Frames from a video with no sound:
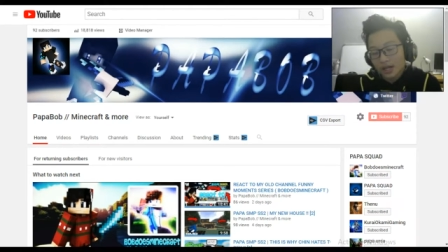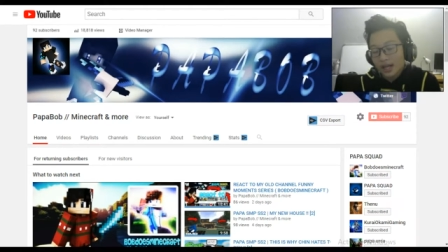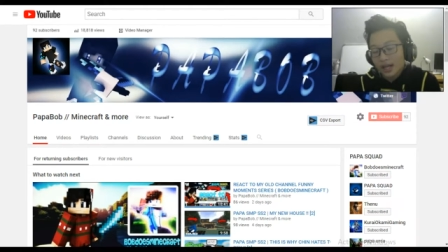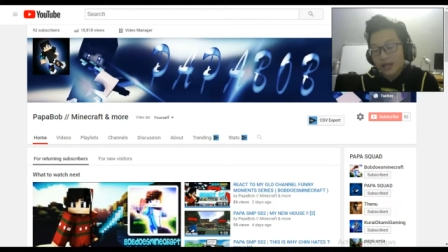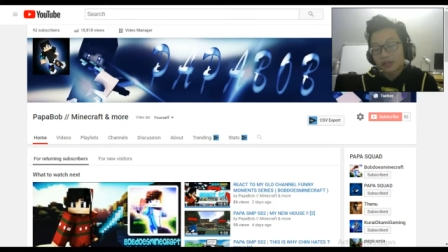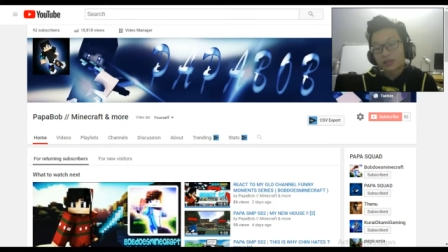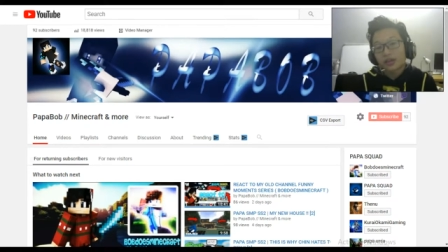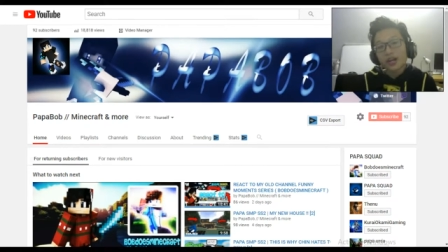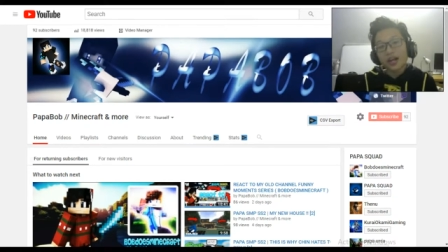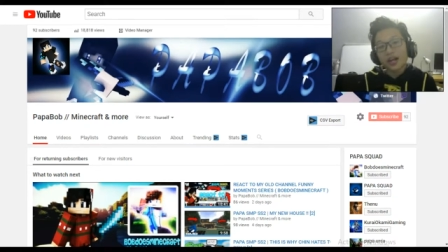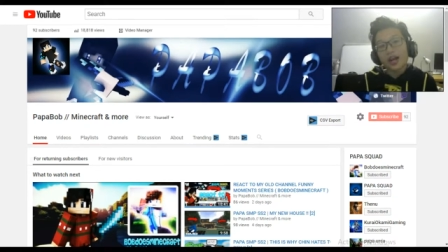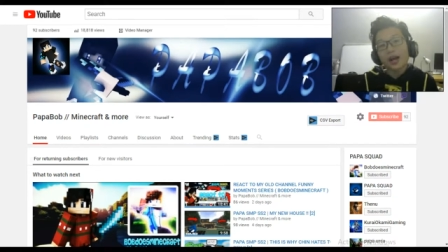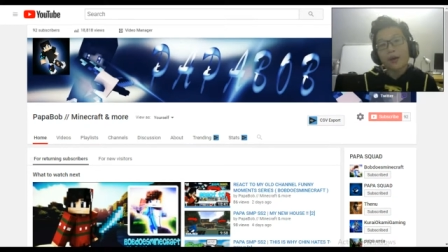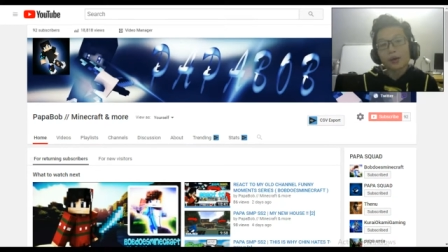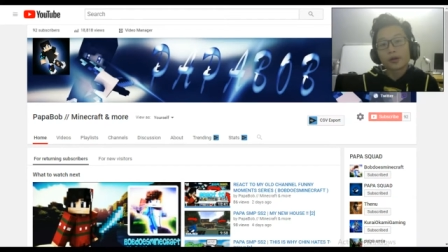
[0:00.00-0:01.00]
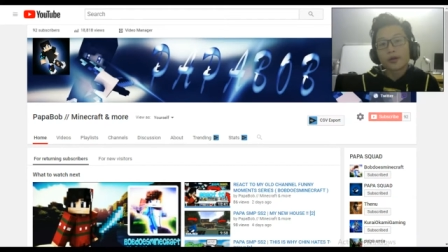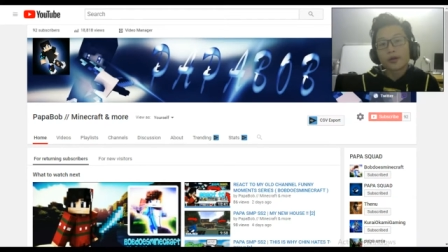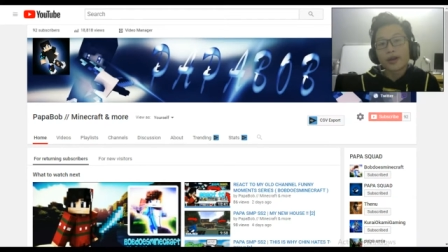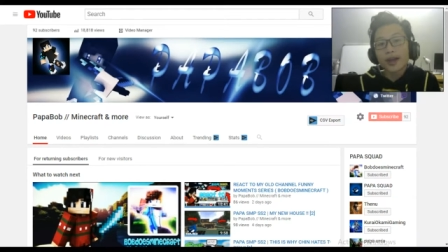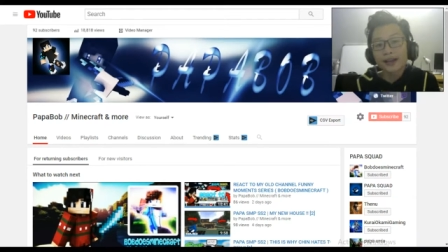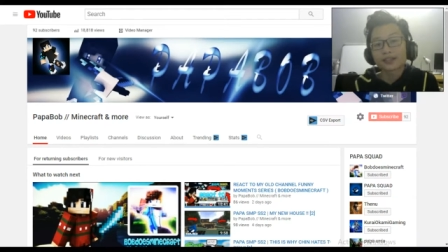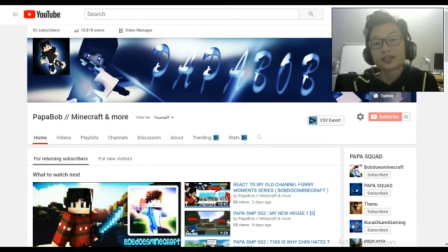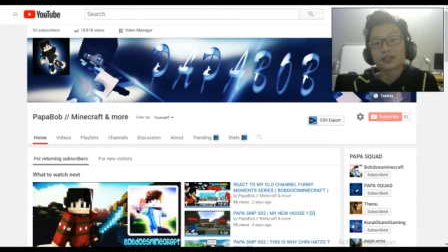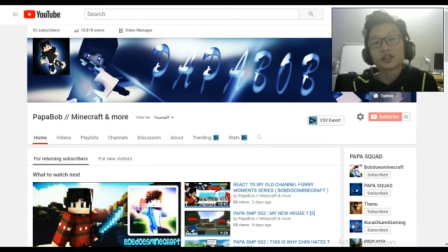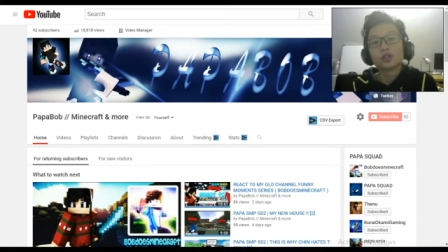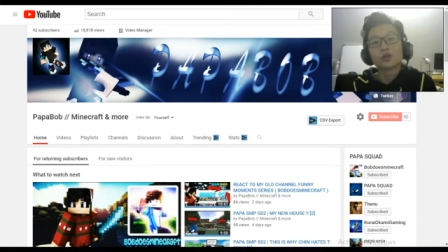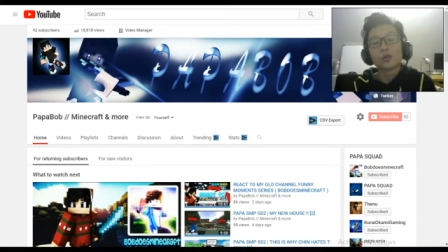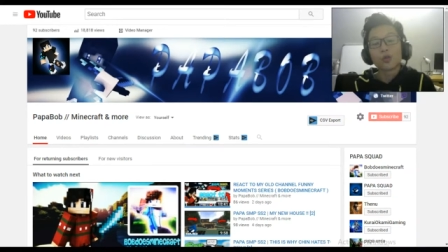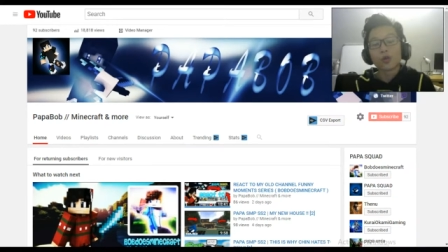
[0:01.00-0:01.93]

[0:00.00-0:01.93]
And today I will react to